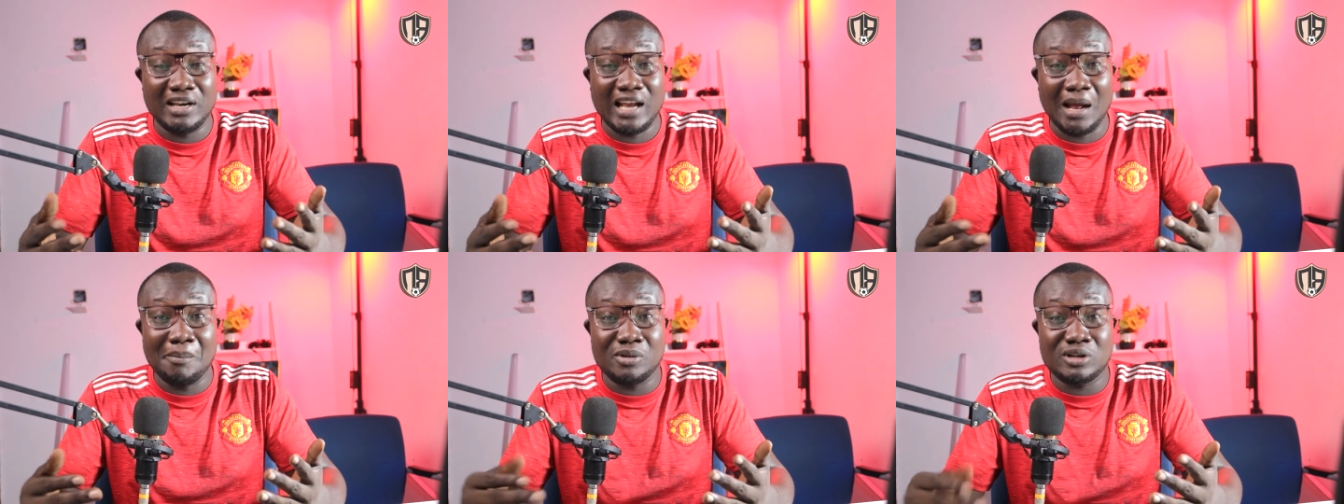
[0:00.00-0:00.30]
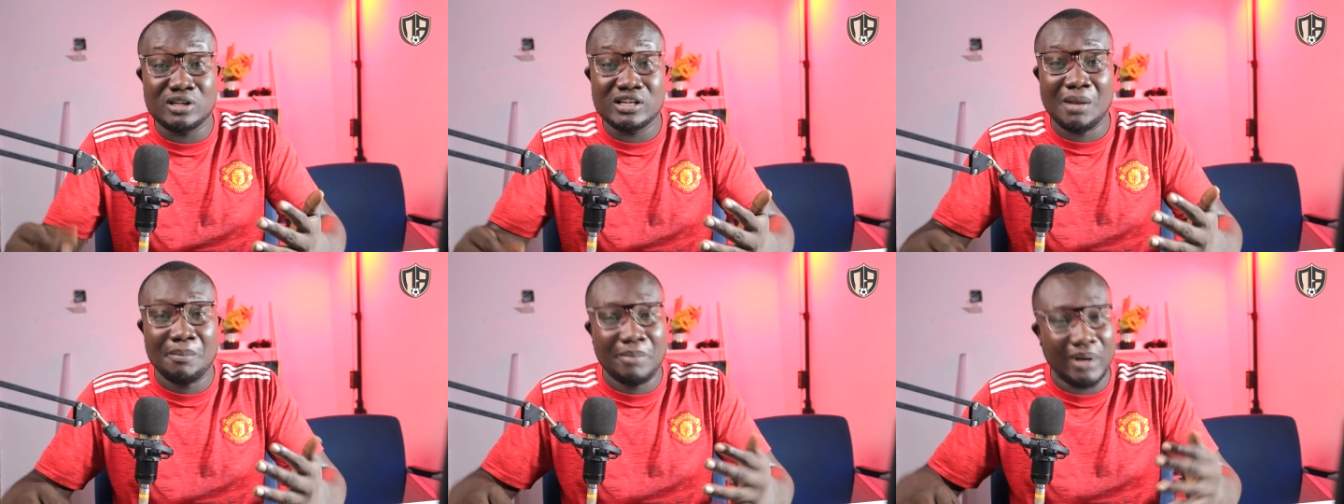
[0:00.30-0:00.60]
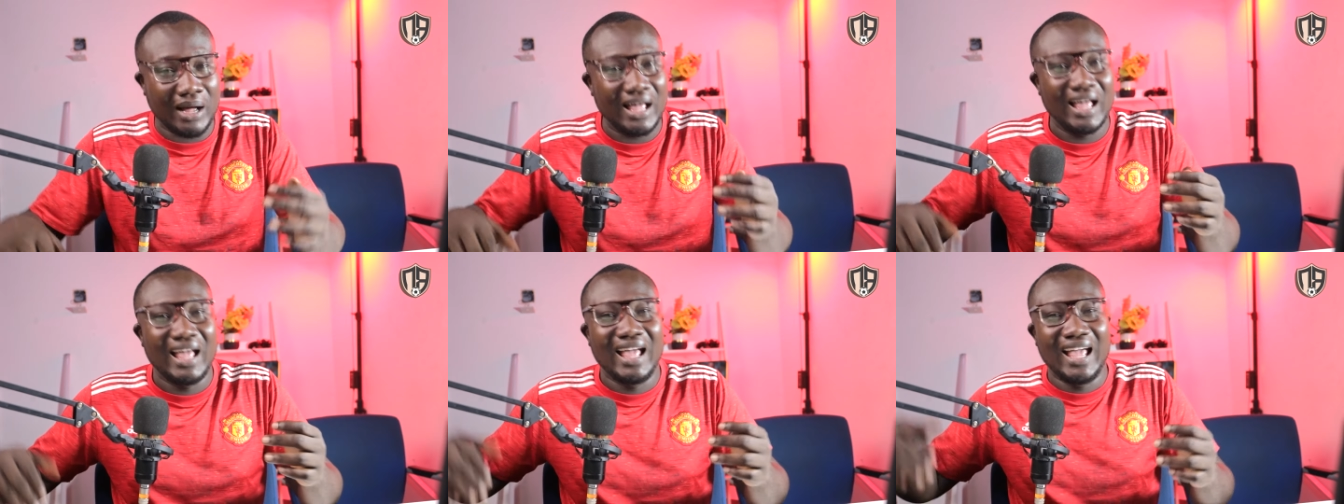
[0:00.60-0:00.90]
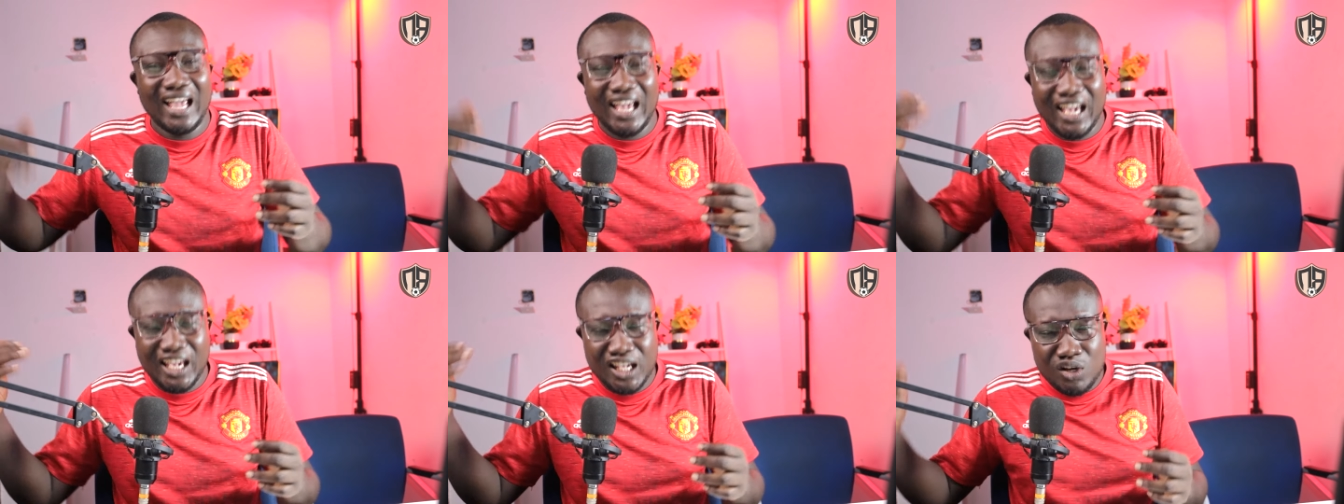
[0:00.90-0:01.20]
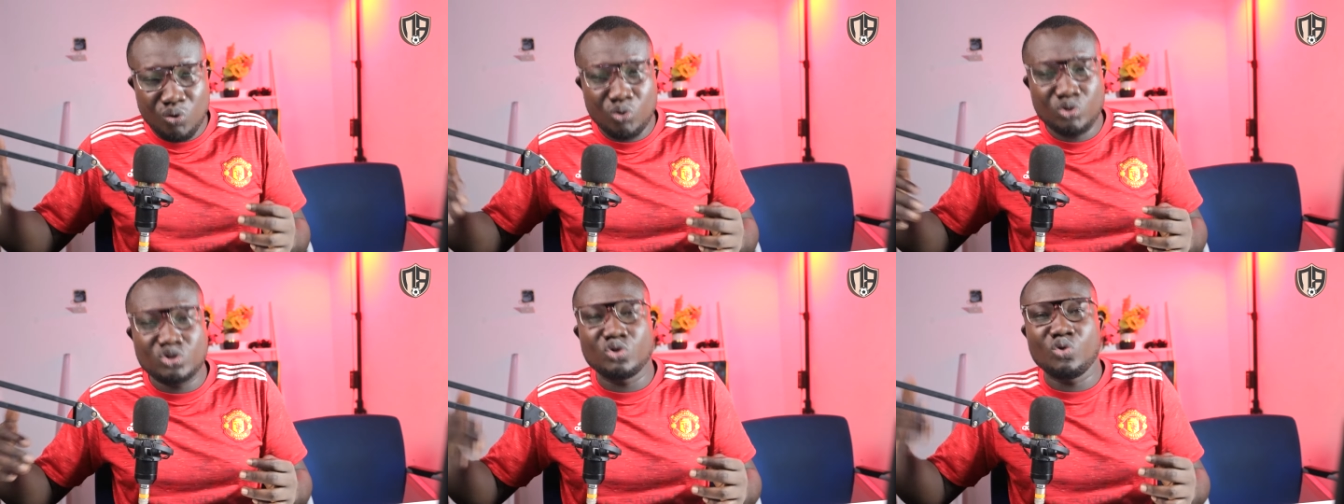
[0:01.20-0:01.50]
They are beating them by
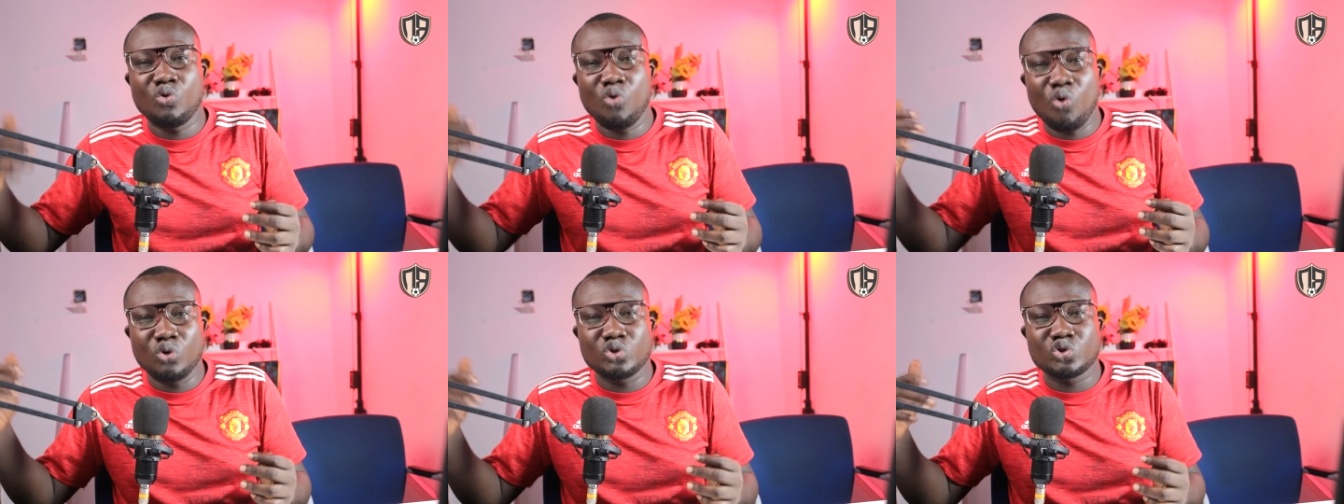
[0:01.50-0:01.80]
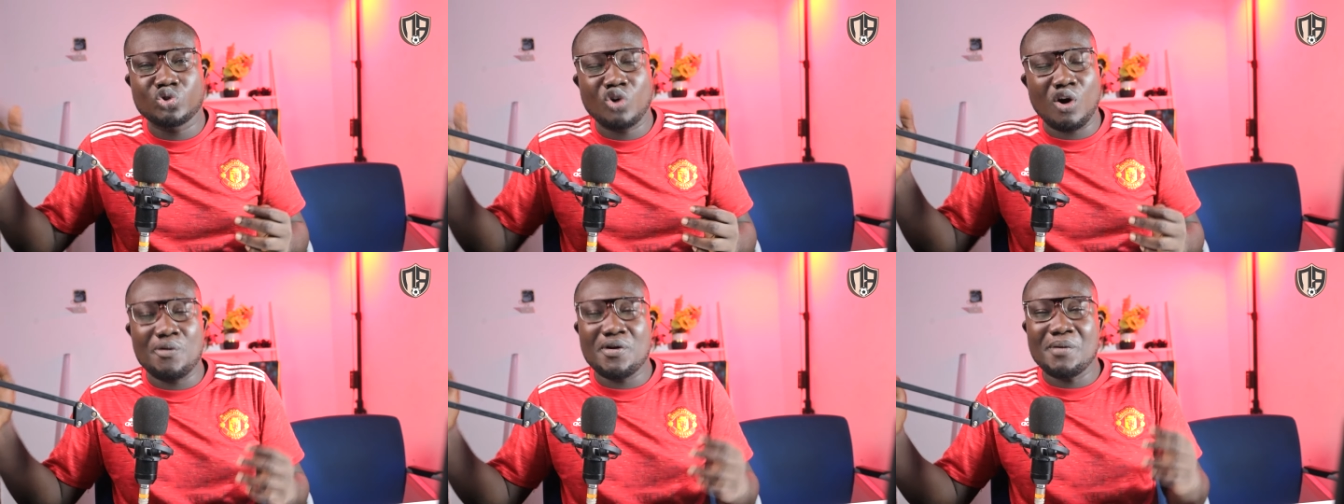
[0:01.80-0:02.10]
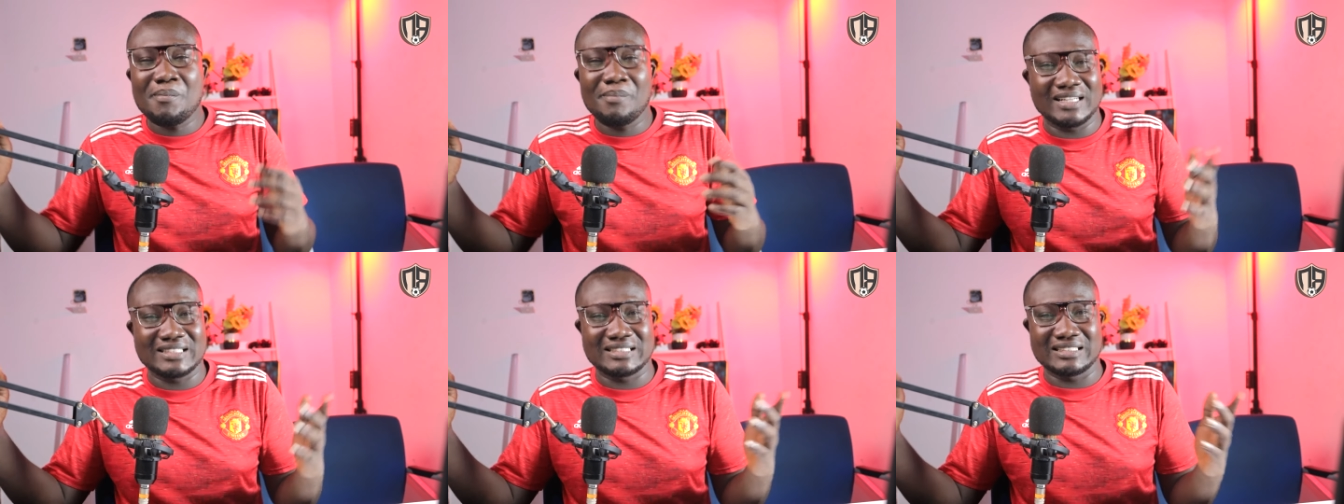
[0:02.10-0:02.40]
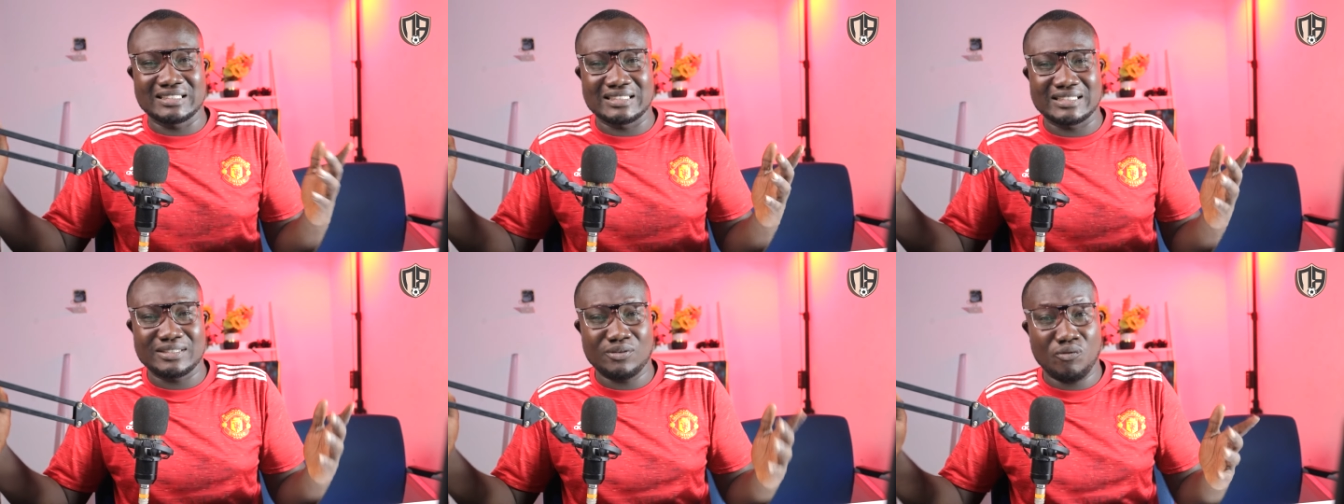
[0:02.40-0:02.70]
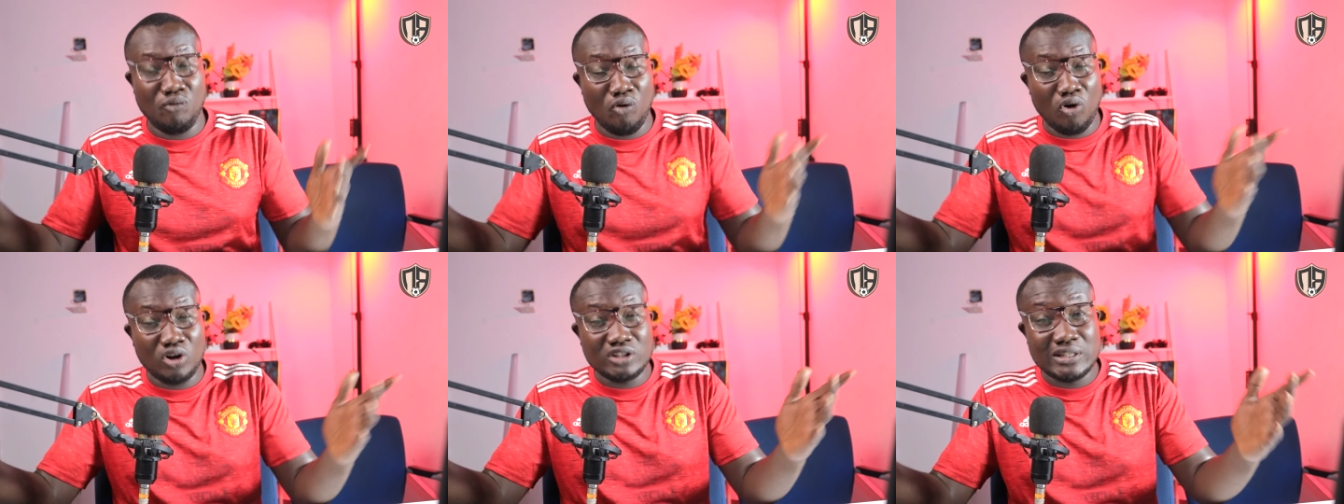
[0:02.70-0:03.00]
huge goal scoring margins.
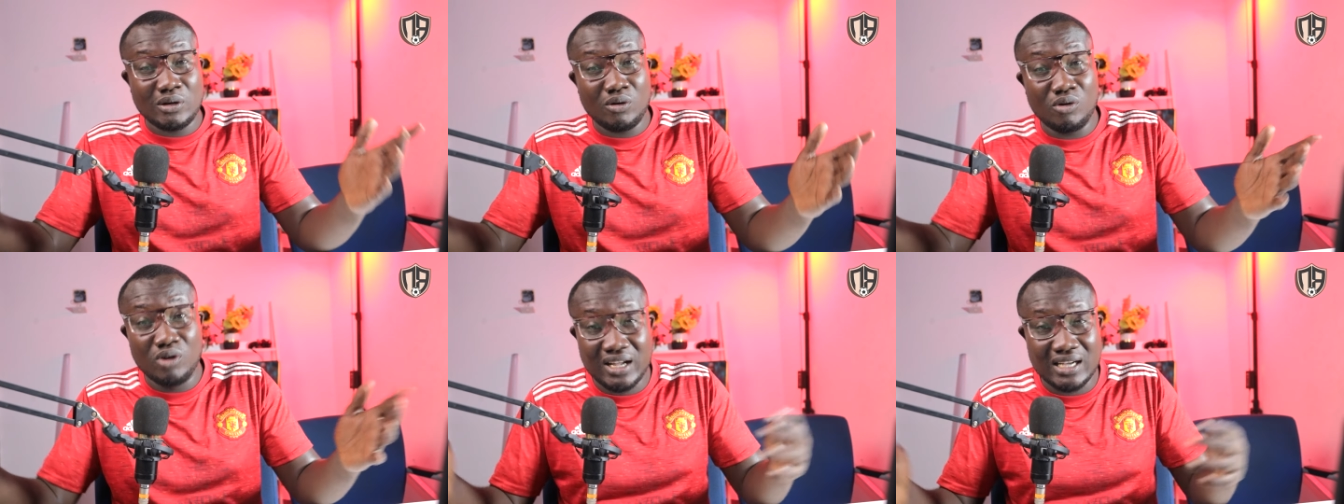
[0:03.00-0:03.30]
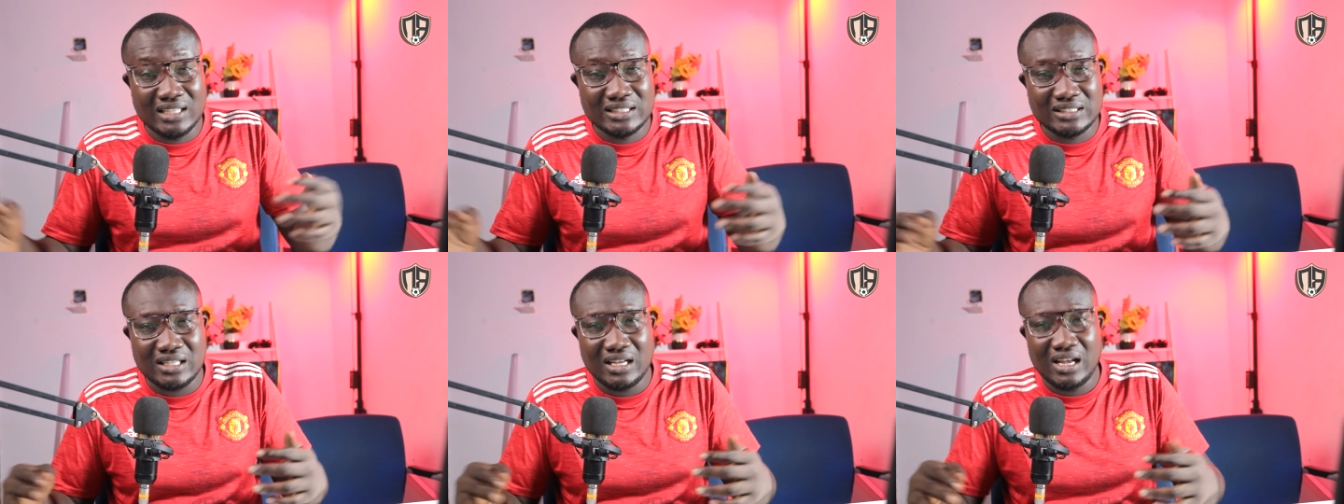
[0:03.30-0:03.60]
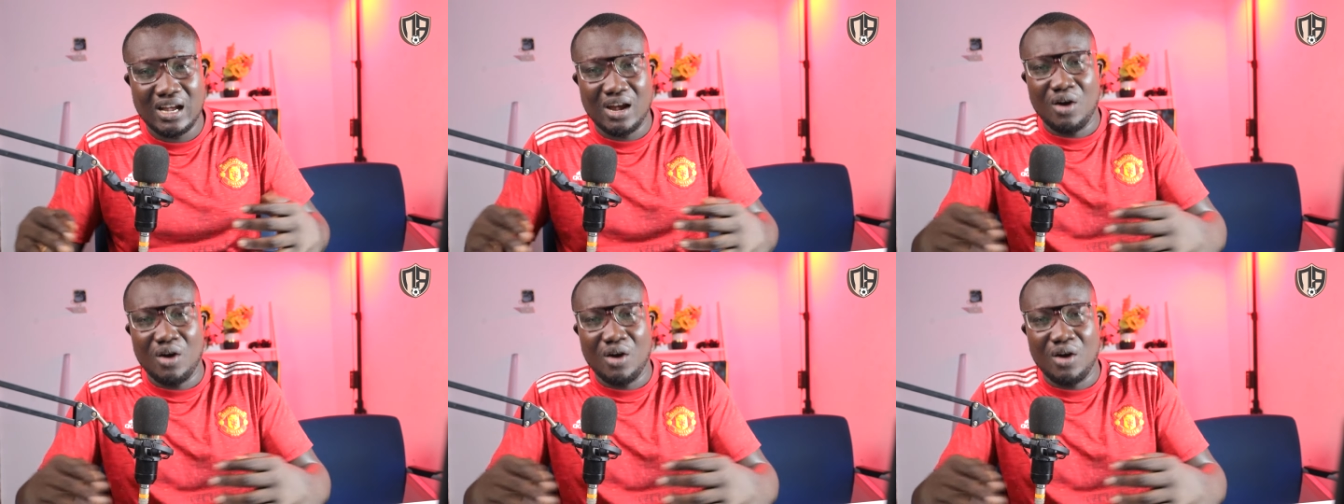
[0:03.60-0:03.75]
four zero against